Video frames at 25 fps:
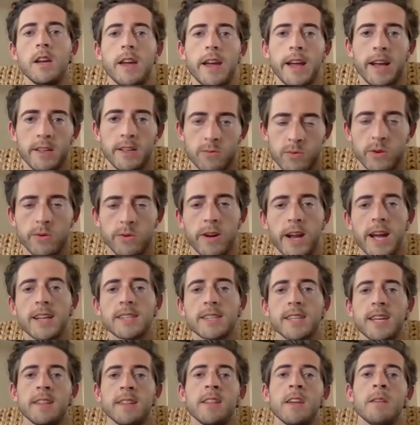as we were
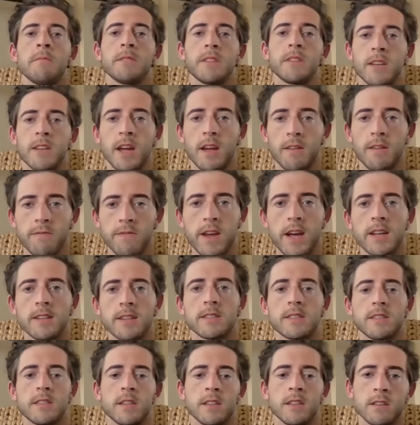asking them to
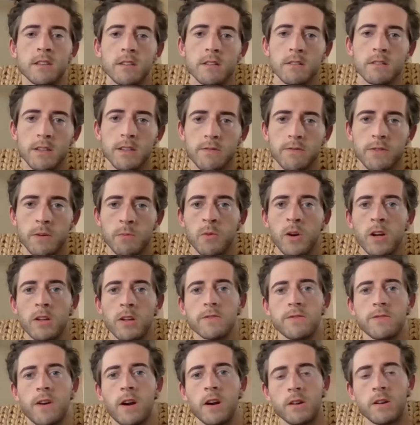divest and to leave from Wells
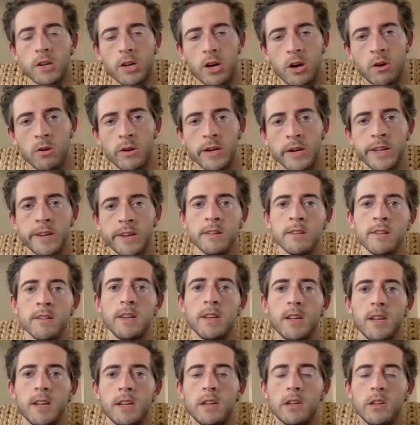Fargo and,
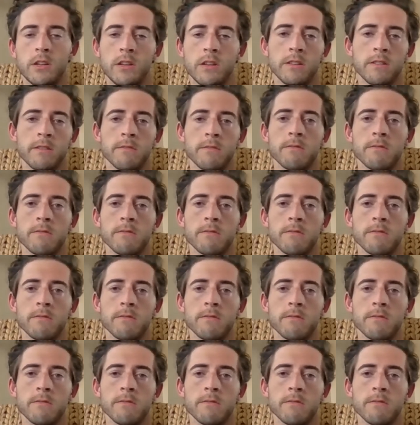and